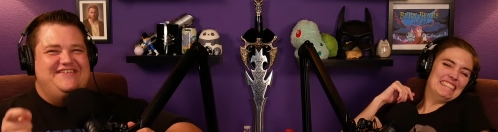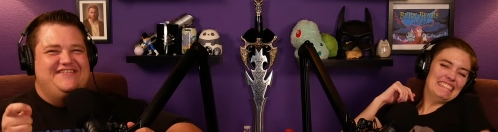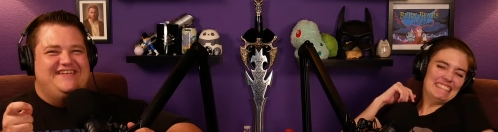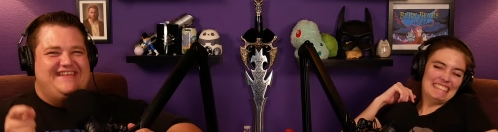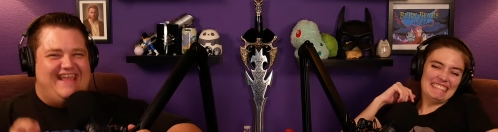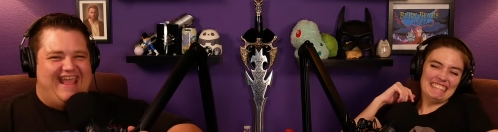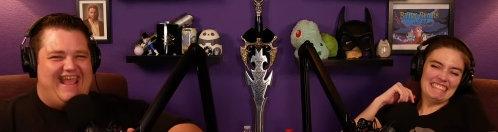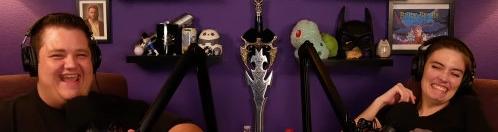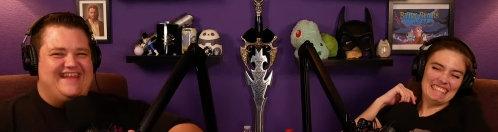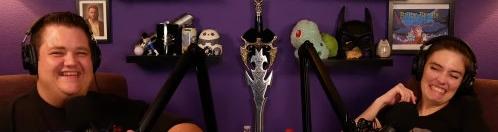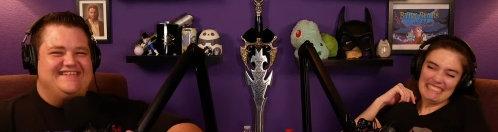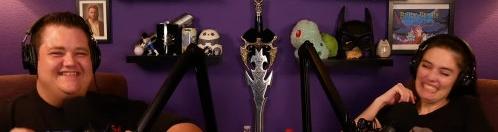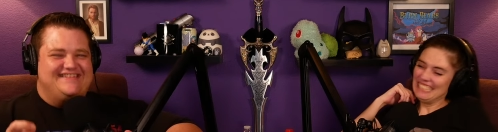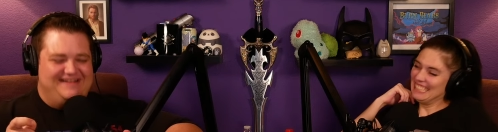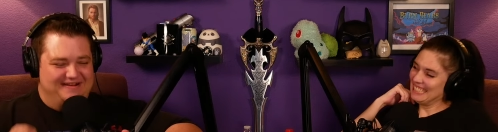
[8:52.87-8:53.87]
Speaker 1: you
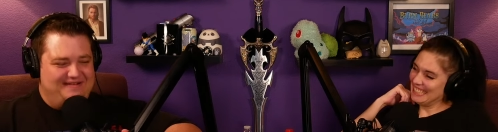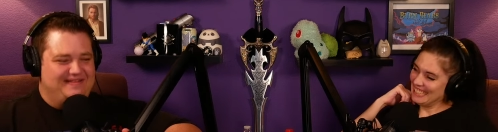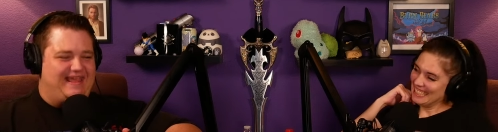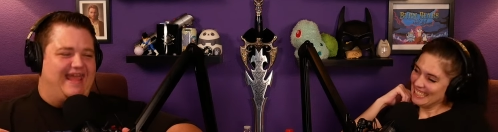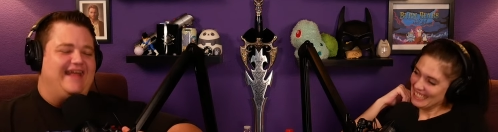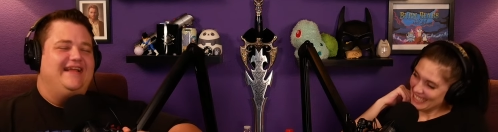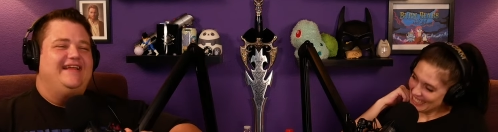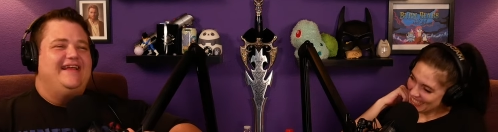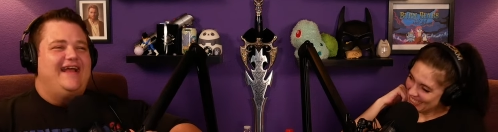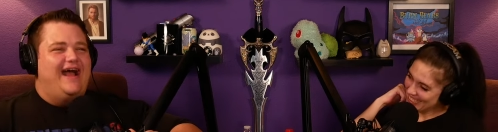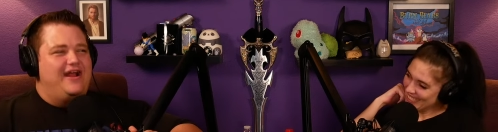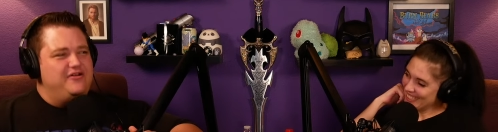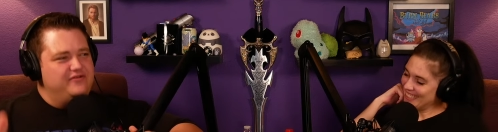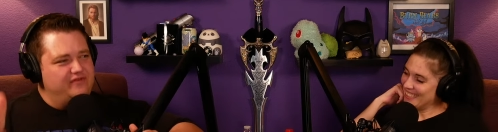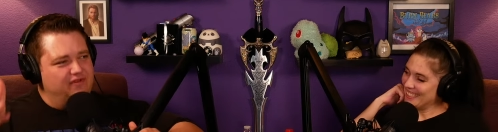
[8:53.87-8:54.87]
can't do that.
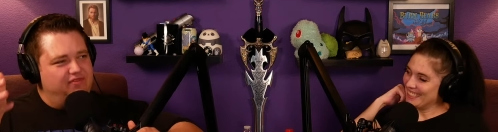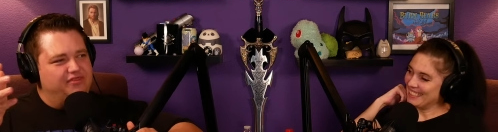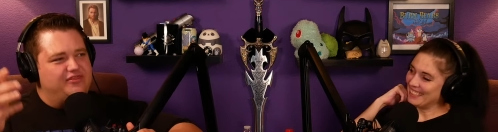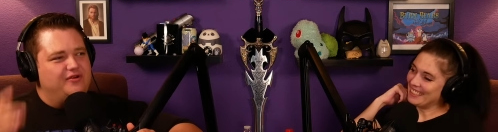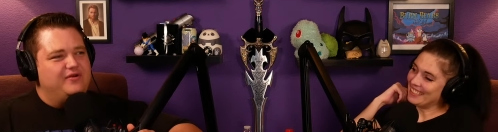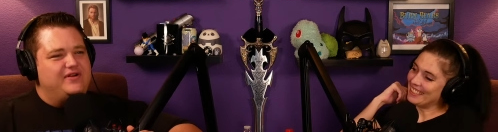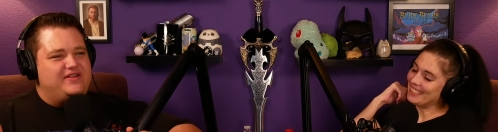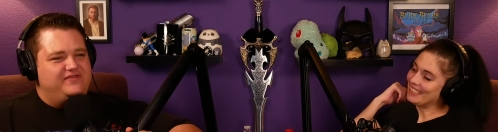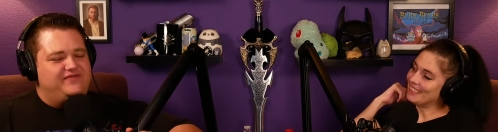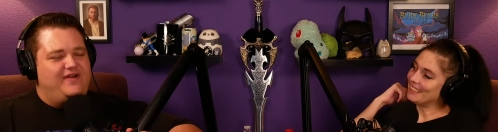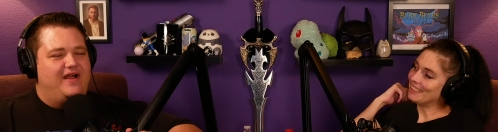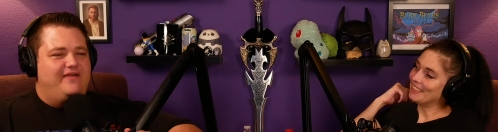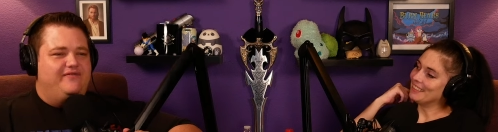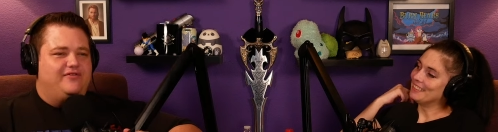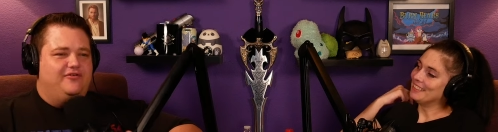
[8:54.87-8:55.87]
I knew of a
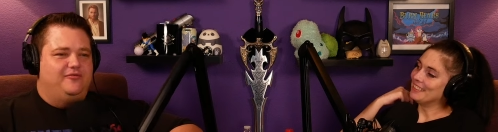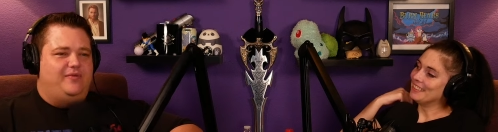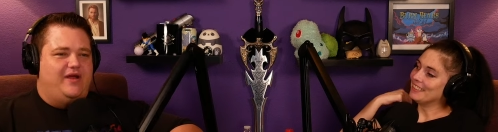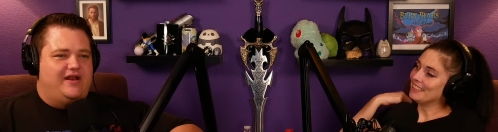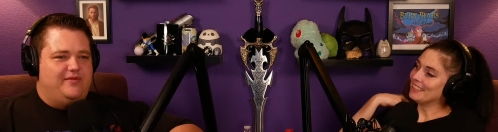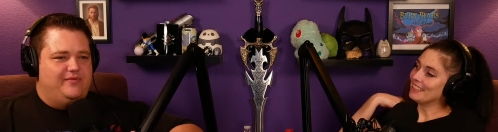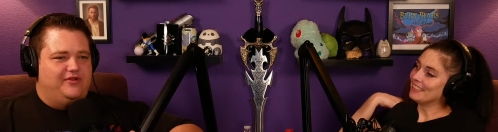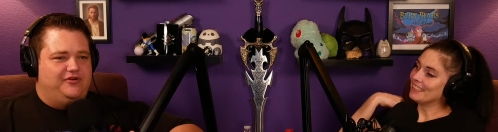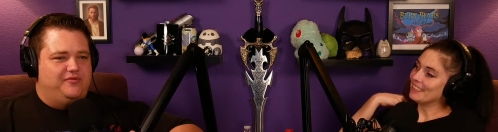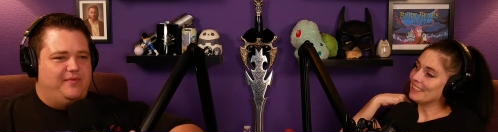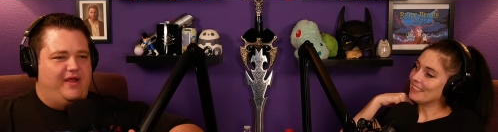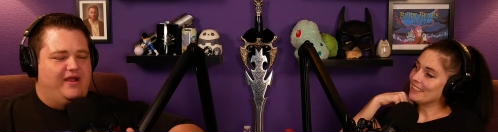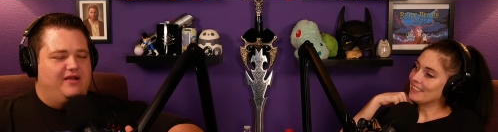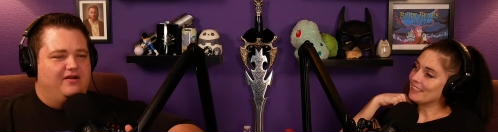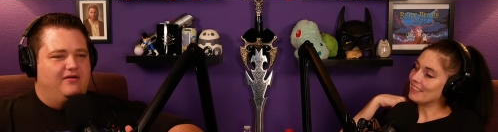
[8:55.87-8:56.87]
35 year old bodybuilder
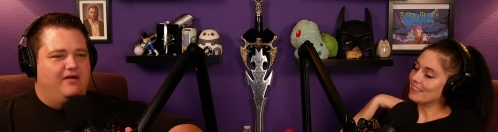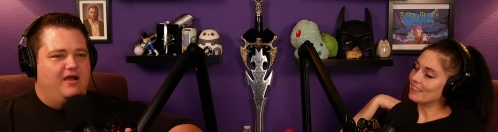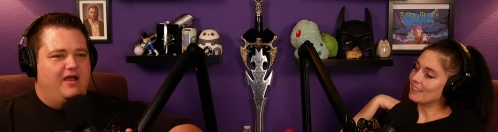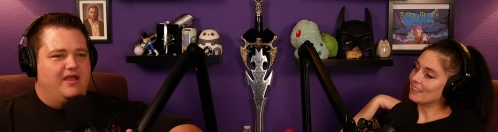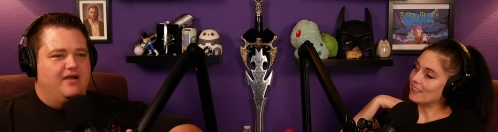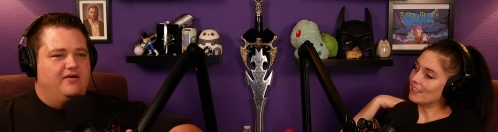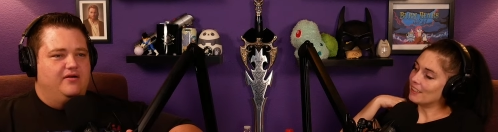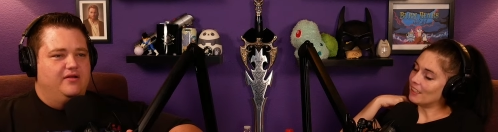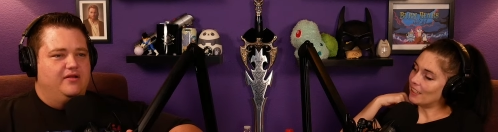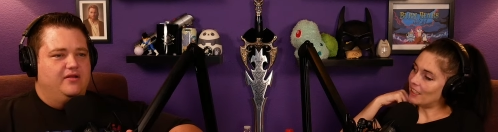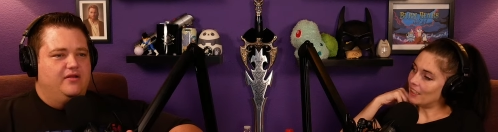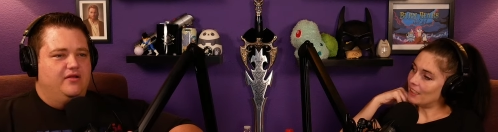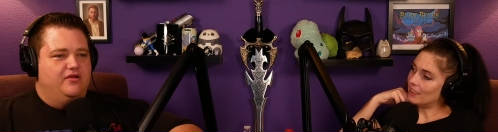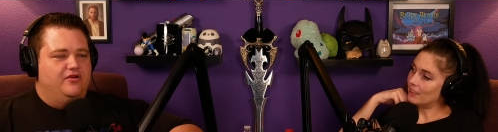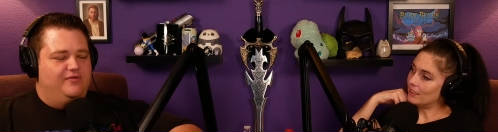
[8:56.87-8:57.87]
back in Ohio uh
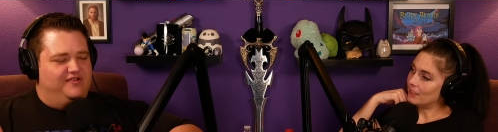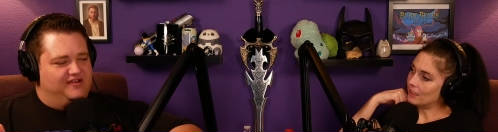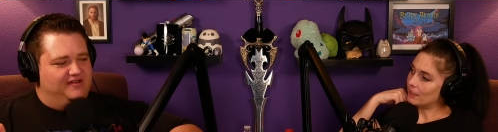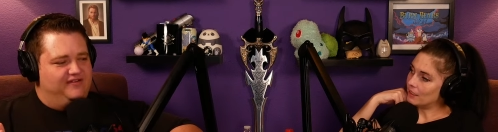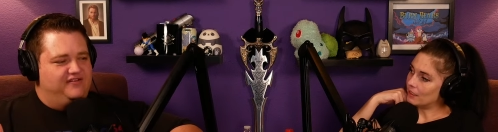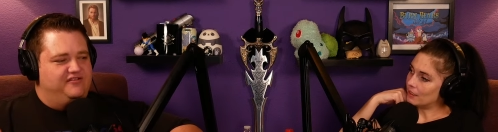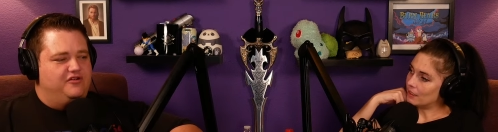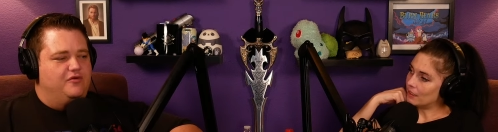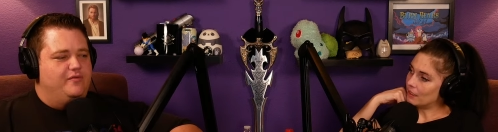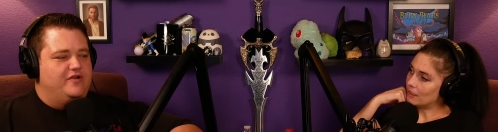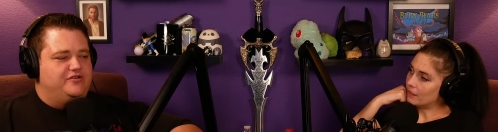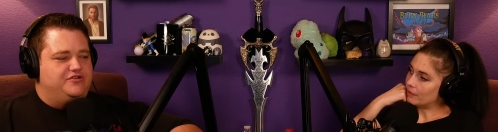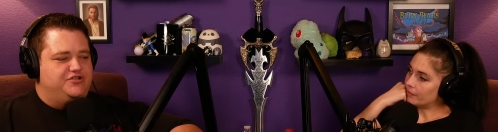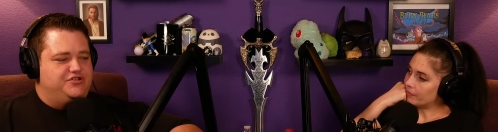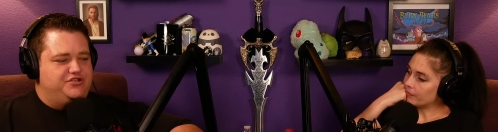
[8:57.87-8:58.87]
-huh. who was on so
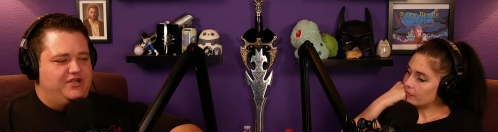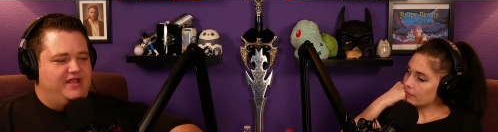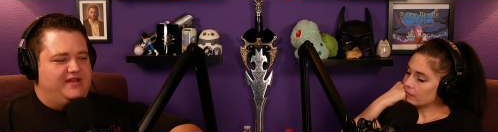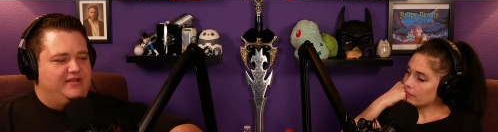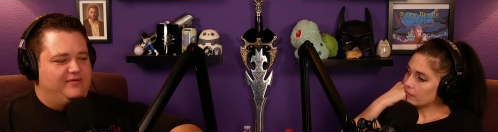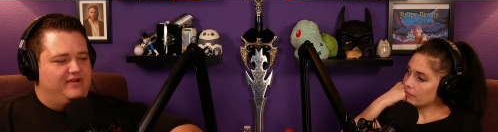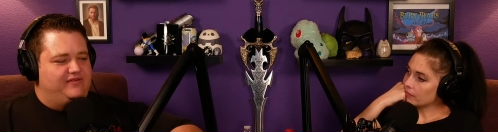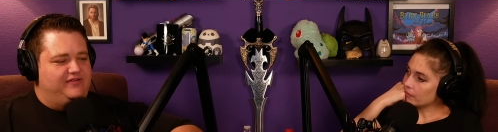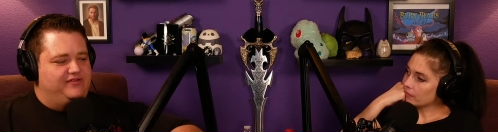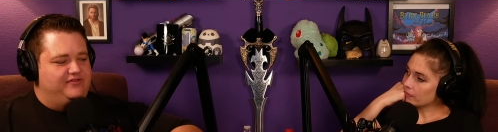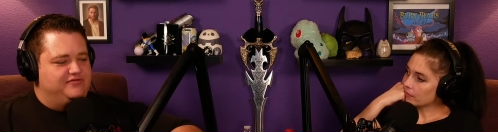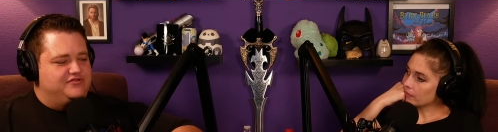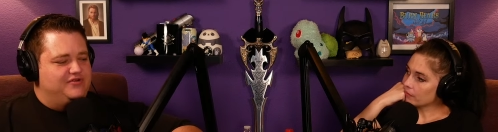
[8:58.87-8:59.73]
much shit he would have to do